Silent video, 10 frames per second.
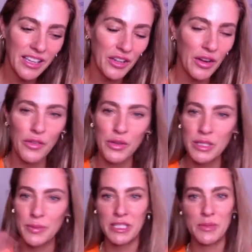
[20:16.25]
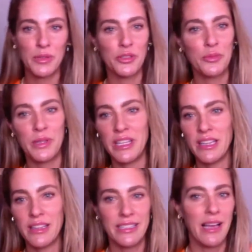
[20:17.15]
I've always been a spiritual
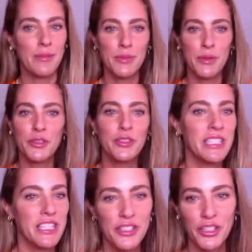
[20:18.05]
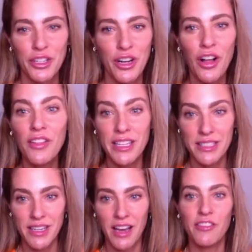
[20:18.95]
being, like I'm a spiritual teacher, all that
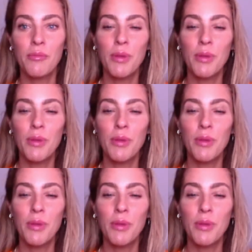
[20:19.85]
stuff.